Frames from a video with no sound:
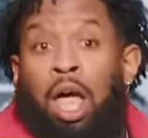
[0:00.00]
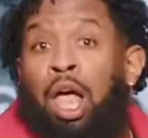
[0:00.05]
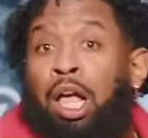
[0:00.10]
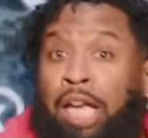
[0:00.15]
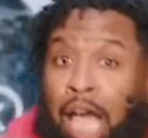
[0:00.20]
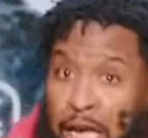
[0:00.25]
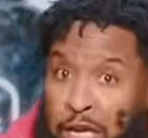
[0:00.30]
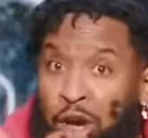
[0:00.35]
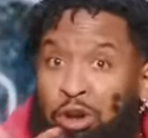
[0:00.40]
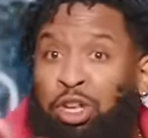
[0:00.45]

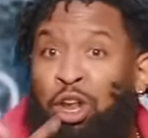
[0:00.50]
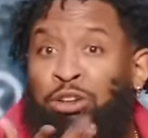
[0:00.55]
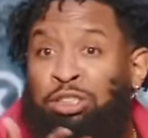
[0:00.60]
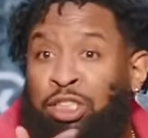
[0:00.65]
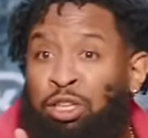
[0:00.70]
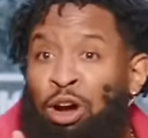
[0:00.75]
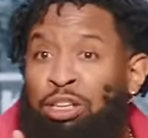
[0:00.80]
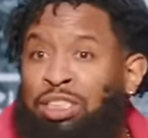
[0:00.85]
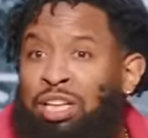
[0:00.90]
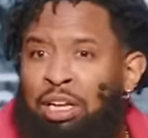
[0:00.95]
Can you do
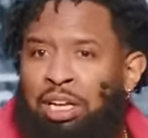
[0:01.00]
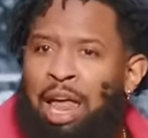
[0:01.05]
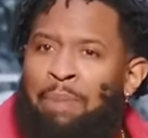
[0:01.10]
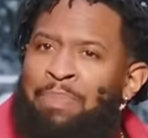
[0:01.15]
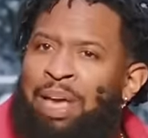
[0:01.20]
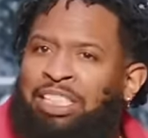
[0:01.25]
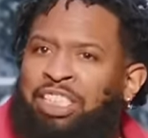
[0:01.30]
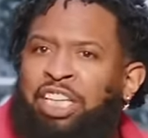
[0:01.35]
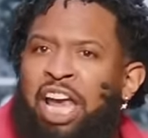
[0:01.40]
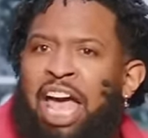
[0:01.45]
so and so? Let
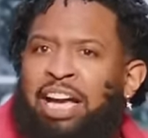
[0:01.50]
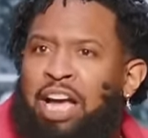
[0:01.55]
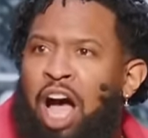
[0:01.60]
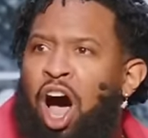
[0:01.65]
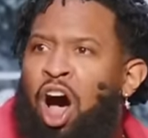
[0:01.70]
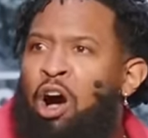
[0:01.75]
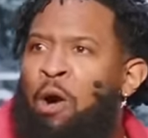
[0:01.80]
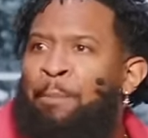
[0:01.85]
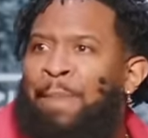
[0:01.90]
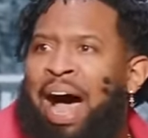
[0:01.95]
me check
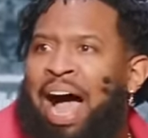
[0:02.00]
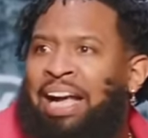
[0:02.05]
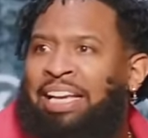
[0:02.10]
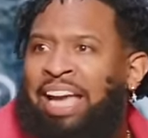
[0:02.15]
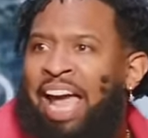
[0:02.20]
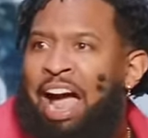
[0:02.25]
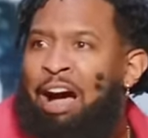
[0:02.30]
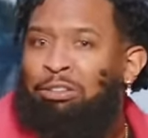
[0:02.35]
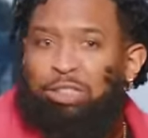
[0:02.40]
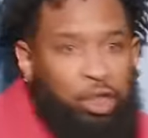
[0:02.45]
all my
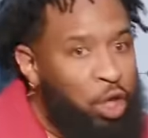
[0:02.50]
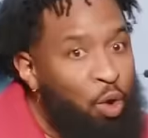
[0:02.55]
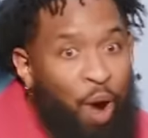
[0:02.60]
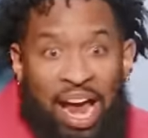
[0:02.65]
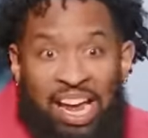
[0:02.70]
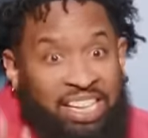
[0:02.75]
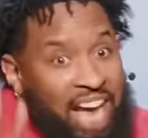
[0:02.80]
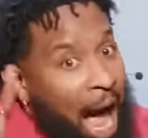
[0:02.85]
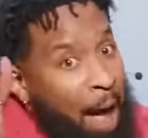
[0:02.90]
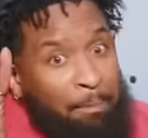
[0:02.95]
accounts. You
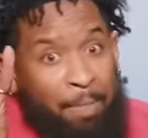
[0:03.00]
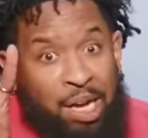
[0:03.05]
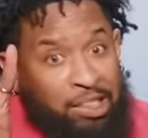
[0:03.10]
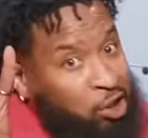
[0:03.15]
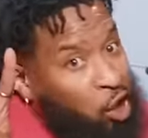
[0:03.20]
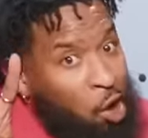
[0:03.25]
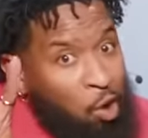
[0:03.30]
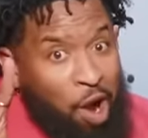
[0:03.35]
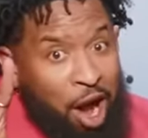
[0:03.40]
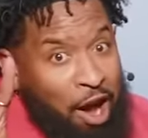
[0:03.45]
ain't got but
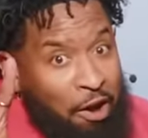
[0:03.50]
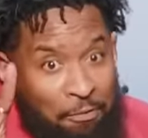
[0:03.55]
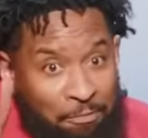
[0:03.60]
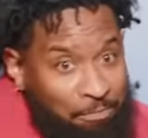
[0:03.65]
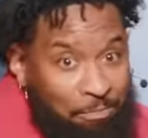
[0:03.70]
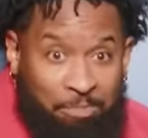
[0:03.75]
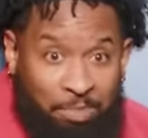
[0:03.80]
two of them.